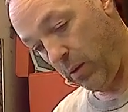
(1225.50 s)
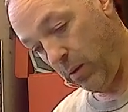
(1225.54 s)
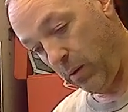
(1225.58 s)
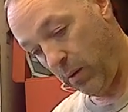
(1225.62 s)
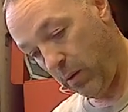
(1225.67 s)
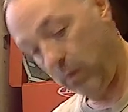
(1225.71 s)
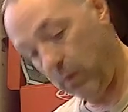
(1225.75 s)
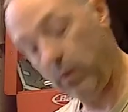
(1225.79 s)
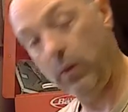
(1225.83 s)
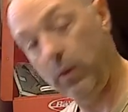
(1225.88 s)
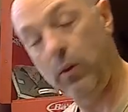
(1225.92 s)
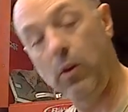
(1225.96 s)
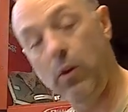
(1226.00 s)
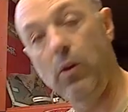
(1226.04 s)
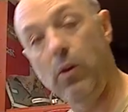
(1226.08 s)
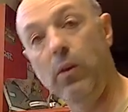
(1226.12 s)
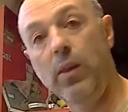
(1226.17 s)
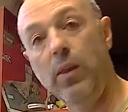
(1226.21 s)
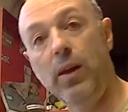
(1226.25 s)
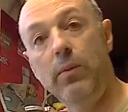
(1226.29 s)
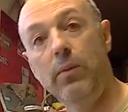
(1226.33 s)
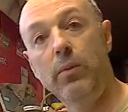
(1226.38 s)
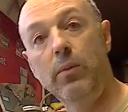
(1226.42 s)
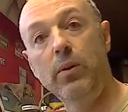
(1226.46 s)
I'm going to call
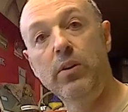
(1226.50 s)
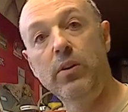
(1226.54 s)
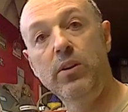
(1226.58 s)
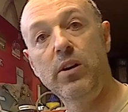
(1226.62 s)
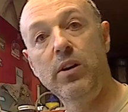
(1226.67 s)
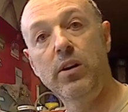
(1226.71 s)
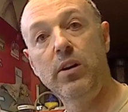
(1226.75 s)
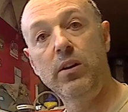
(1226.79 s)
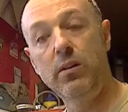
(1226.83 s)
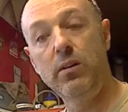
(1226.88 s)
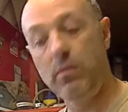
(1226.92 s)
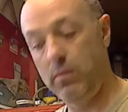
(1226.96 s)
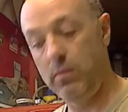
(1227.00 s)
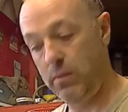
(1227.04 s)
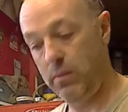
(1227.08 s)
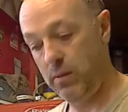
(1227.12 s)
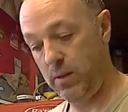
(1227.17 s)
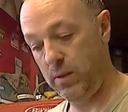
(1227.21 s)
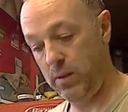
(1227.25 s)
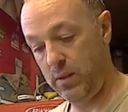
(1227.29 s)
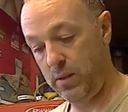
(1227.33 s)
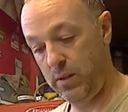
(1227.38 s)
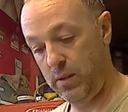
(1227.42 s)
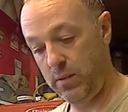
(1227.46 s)
that one done.
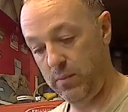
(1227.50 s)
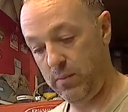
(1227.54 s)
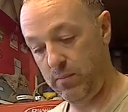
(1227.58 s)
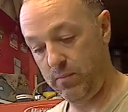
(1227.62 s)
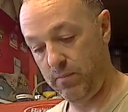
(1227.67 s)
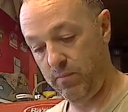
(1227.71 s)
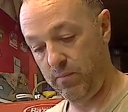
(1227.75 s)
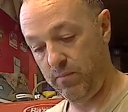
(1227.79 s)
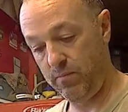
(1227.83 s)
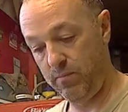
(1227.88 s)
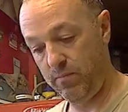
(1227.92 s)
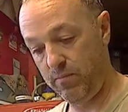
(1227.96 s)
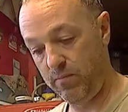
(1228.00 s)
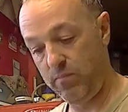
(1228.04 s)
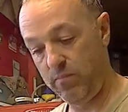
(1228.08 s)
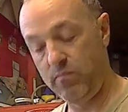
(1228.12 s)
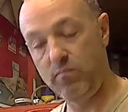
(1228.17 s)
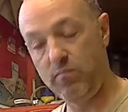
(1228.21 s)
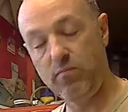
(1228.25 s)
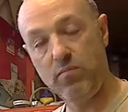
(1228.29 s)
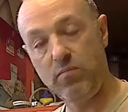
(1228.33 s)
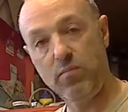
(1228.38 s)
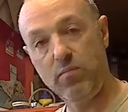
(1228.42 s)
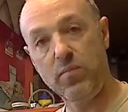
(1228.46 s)
Um,
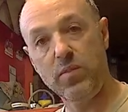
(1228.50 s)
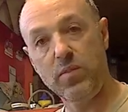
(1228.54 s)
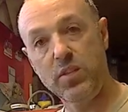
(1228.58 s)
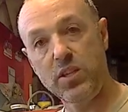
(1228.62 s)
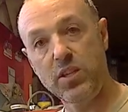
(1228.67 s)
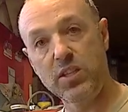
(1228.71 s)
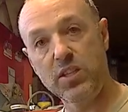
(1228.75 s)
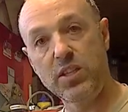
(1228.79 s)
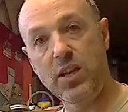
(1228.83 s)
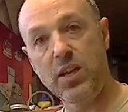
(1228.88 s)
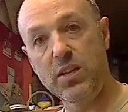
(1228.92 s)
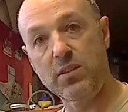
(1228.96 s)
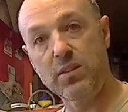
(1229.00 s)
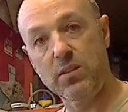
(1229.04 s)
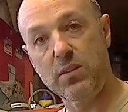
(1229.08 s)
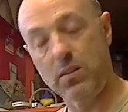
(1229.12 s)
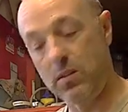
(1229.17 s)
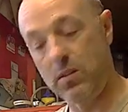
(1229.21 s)
success.